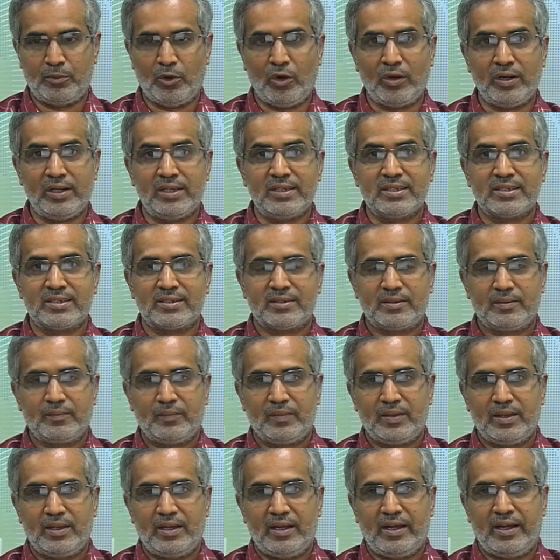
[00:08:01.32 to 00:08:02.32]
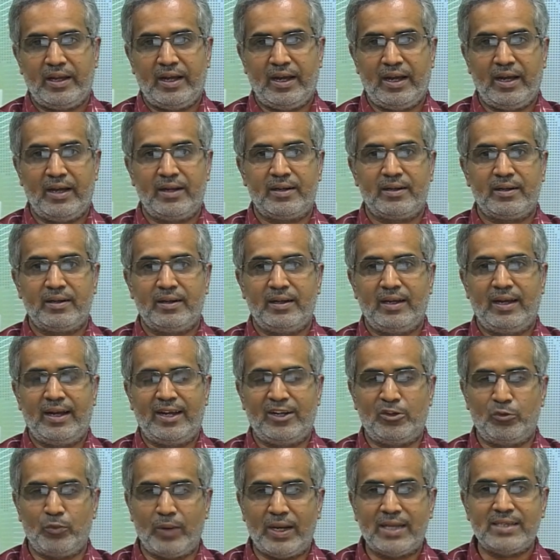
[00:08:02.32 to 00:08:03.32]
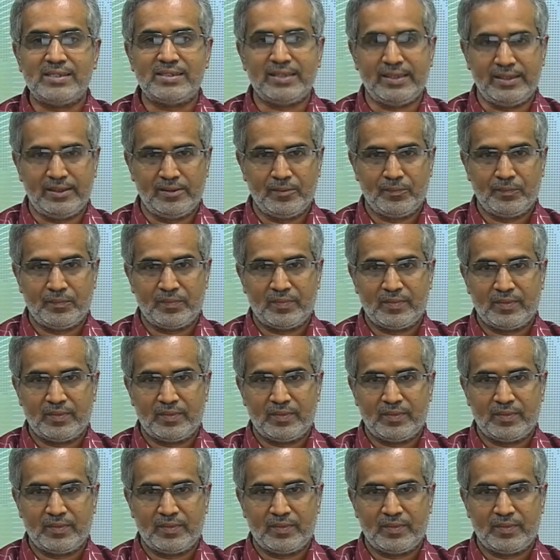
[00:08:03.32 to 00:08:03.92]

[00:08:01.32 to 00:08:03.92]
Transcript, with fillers: bodies are advising